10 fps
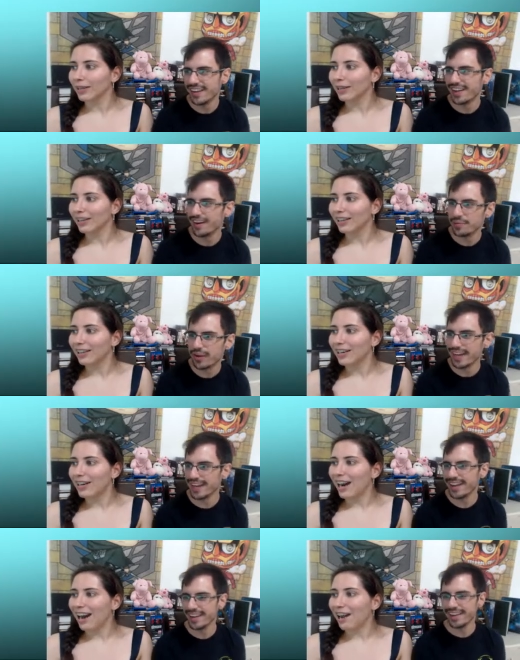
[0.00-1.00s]
Speaker 1: yeah, I'm
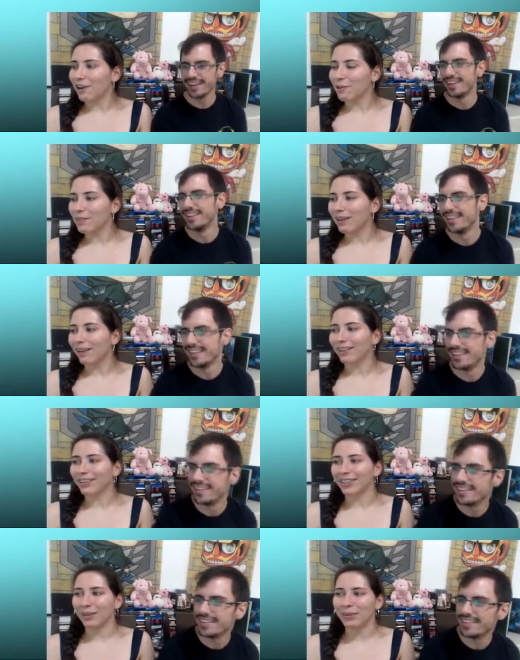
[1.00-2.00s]
waiting.
Speaker 2: I hope there are
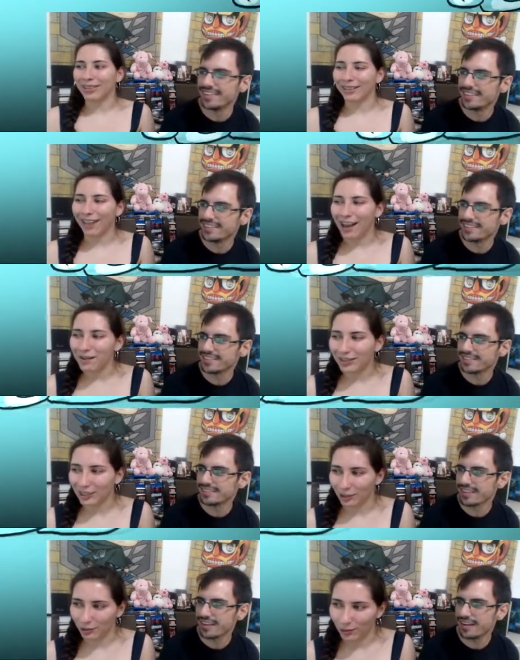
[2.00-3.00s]
limited lives in
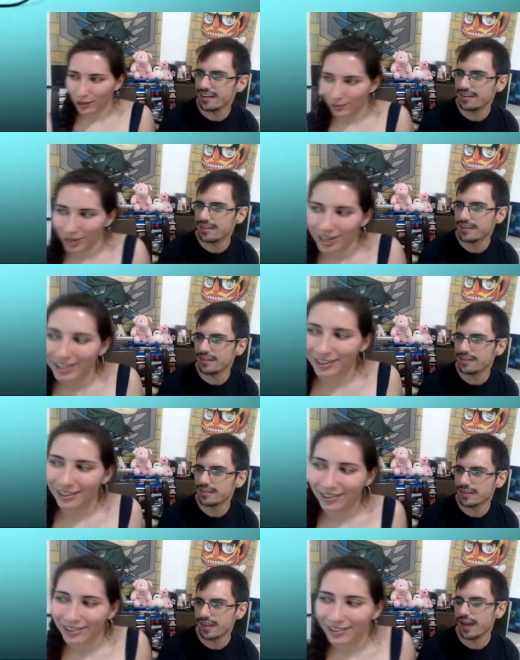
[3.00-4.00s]
this one, right?
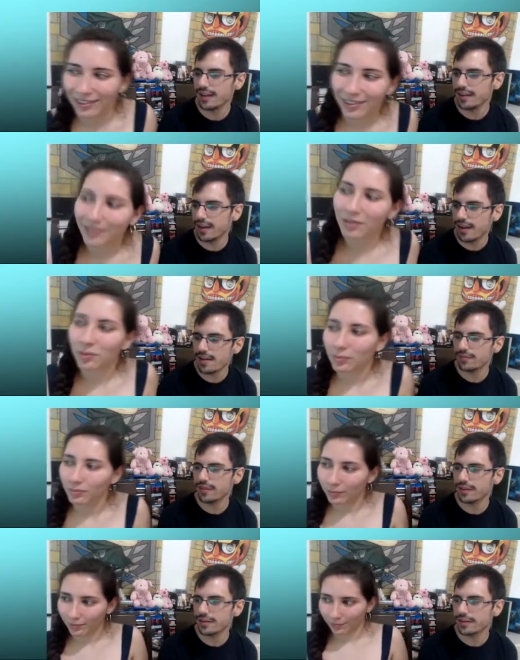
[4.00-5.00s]
Speaker 1: Yeah, I, I
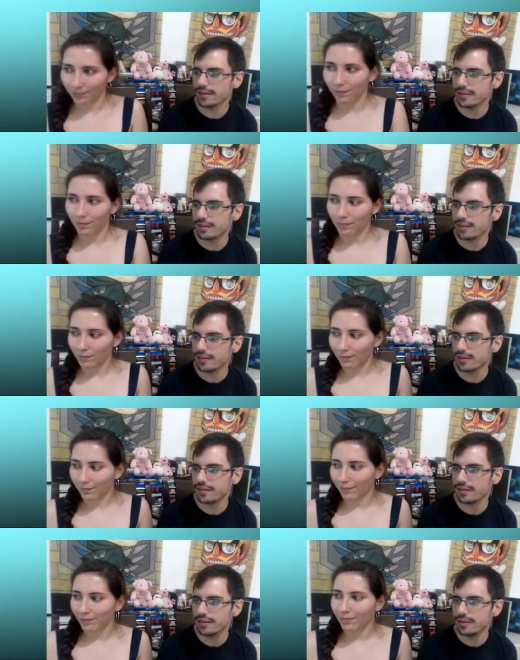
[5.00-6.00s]
think it is.
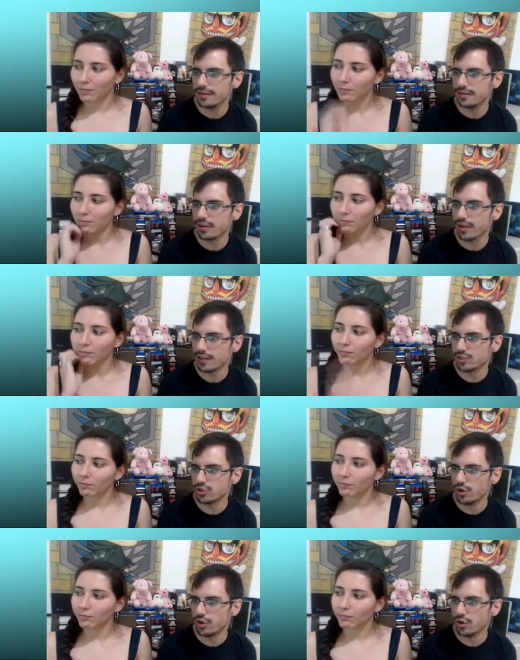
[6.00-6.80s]
So let's